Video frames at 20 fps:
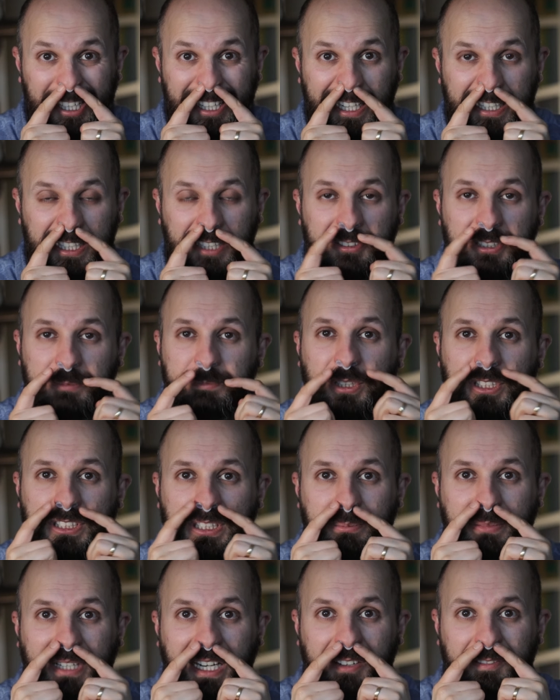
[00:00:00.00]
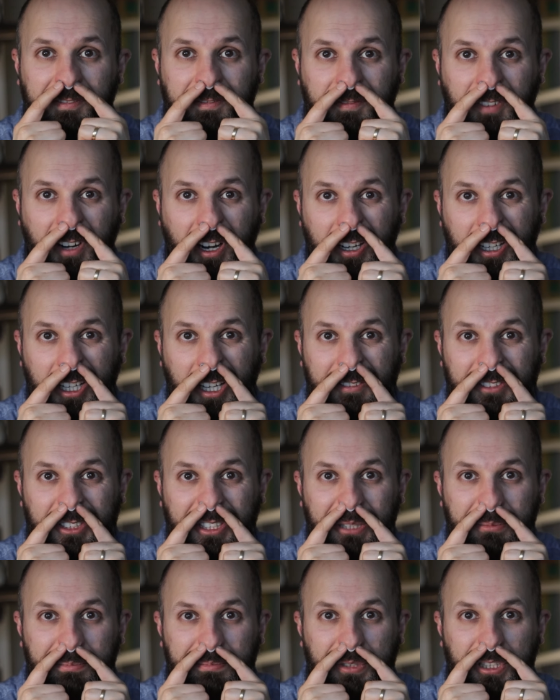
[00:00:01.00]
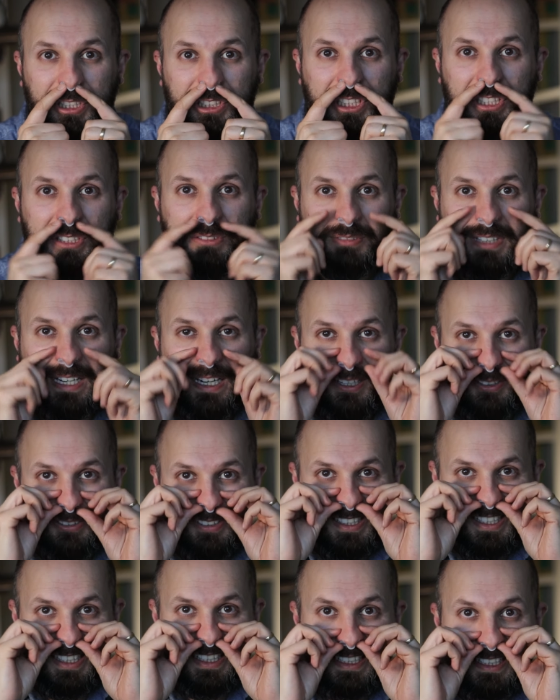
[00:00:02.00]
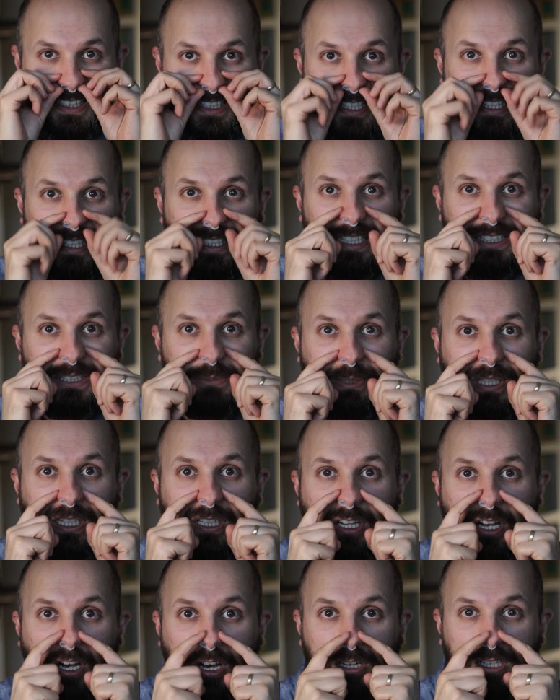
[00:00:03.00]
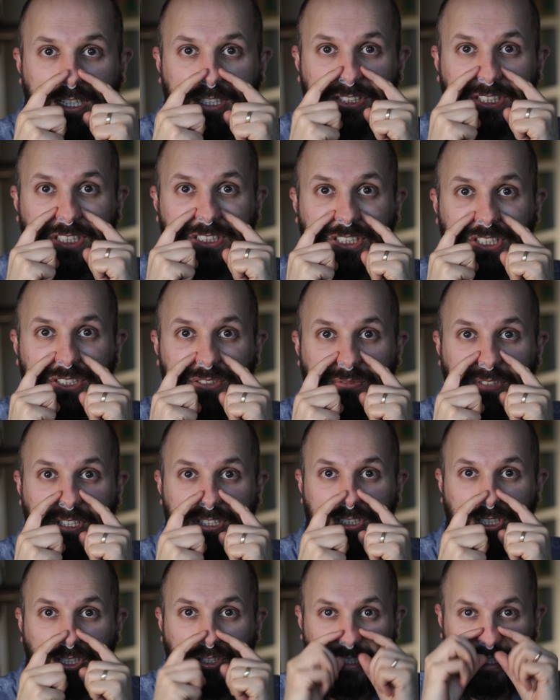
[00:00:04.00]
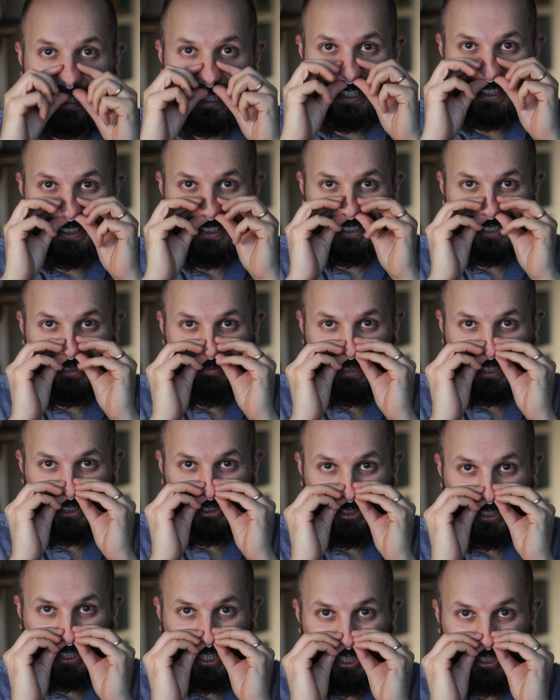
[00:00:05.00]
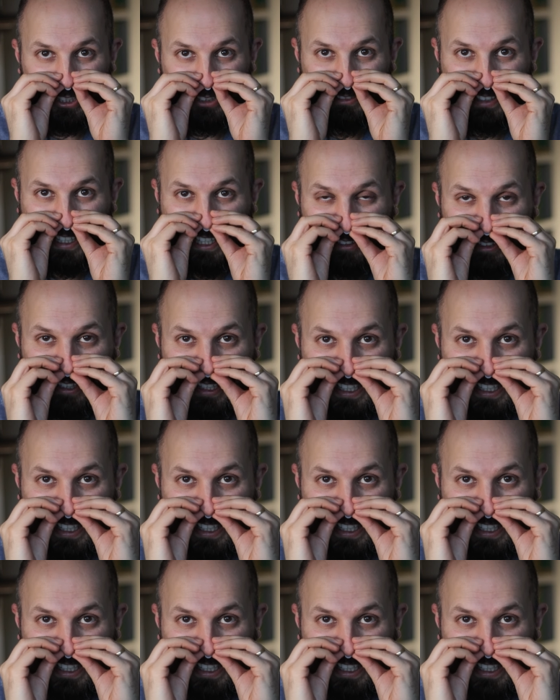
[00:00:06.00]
and you have to push it back far enough so it pushes round there's a bit of cartilage that just runs along here. You need to make sure it goes around